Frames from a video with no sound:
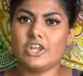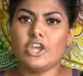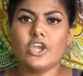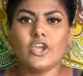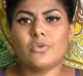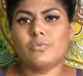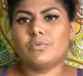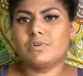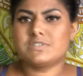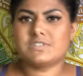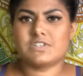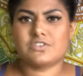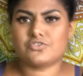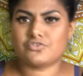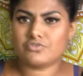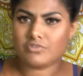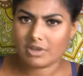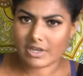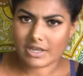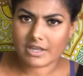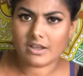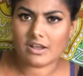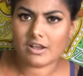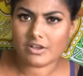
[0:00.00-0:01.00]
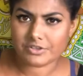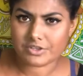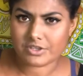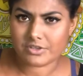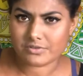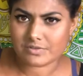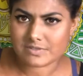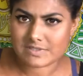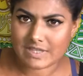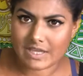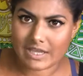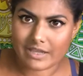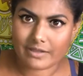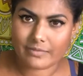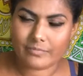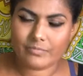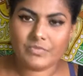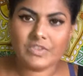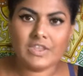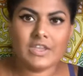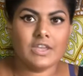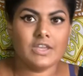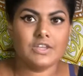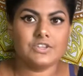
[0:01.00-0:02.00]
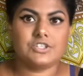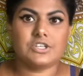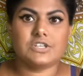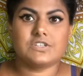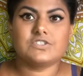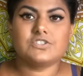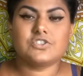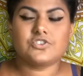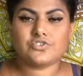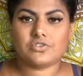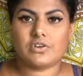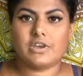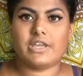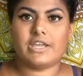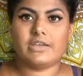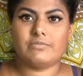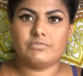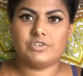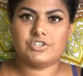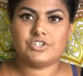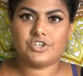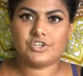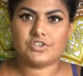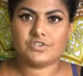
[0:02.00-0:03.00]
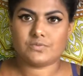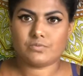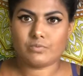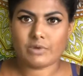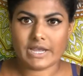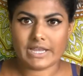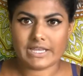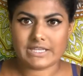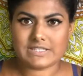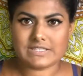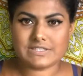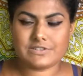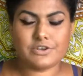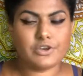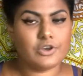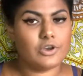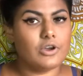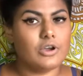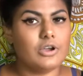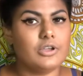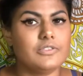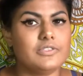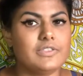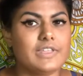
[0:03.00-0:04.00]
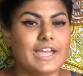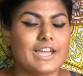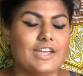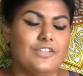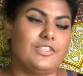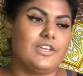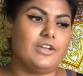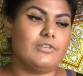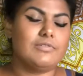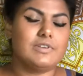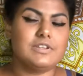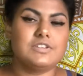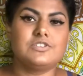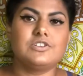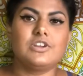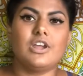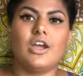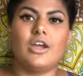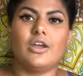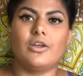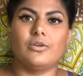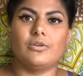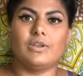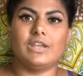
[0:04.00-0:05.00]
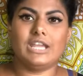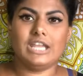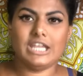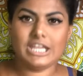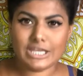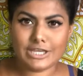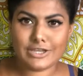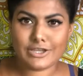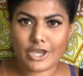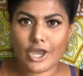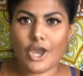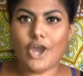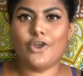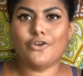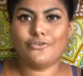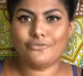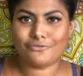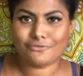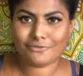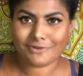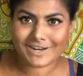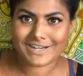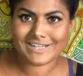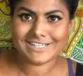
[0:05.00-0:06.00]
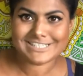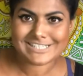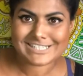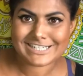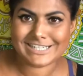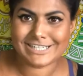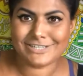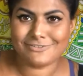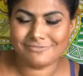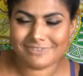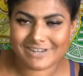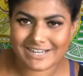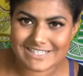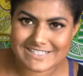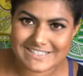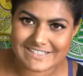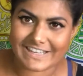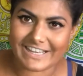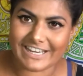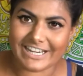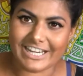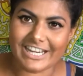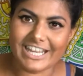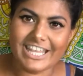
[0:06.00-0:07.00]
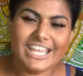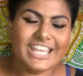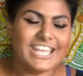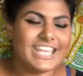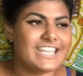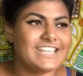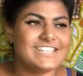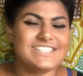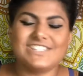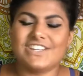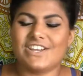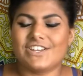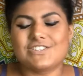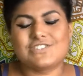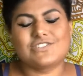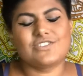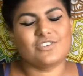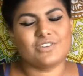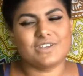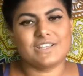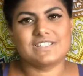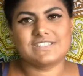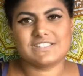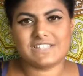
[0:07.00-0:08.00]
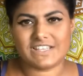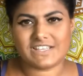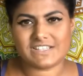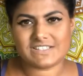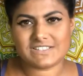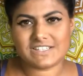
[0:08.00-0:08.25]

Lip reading: Once it's dry, I'll use that just to try and reduce waste. On that, there is no eco-friendly resin. It does not exist.